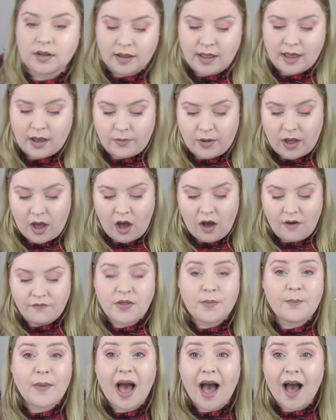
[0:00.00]
There we are.
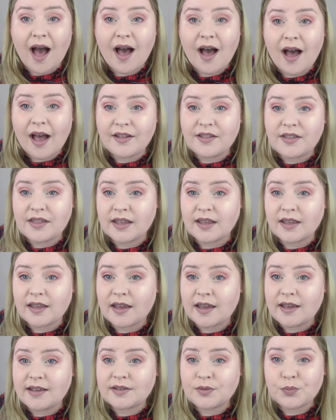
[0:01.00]
Off the bat, I
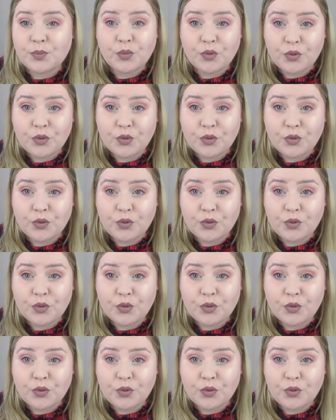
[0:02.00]
think it's